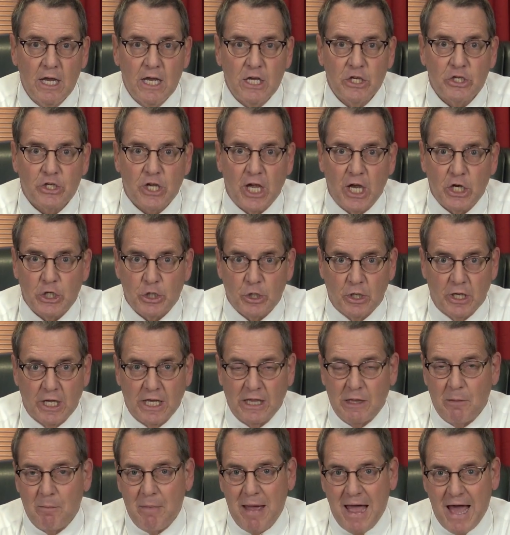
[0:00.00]

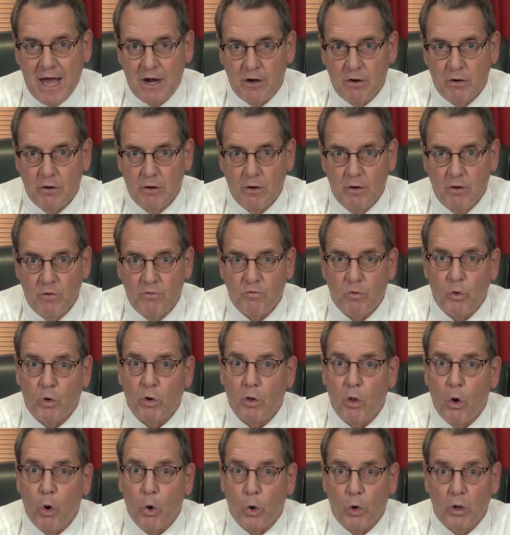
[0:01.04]
scheduling the matter for
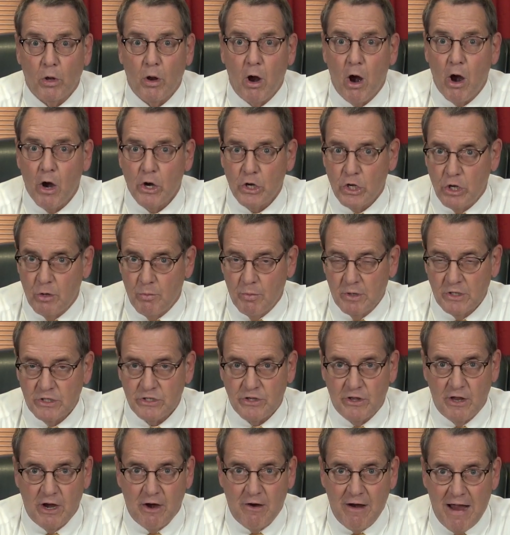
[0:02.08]
oral arguments
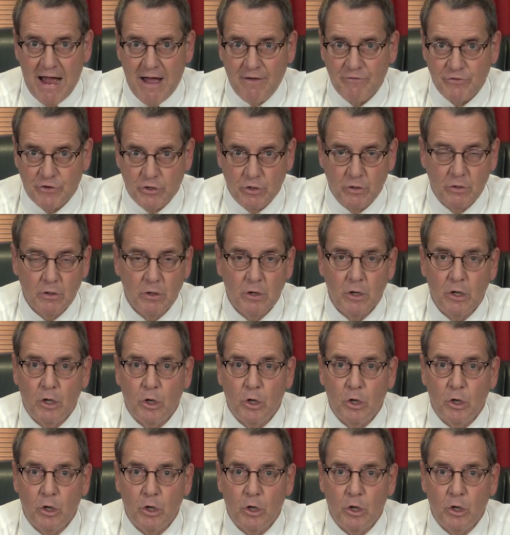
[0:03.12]
thereafter,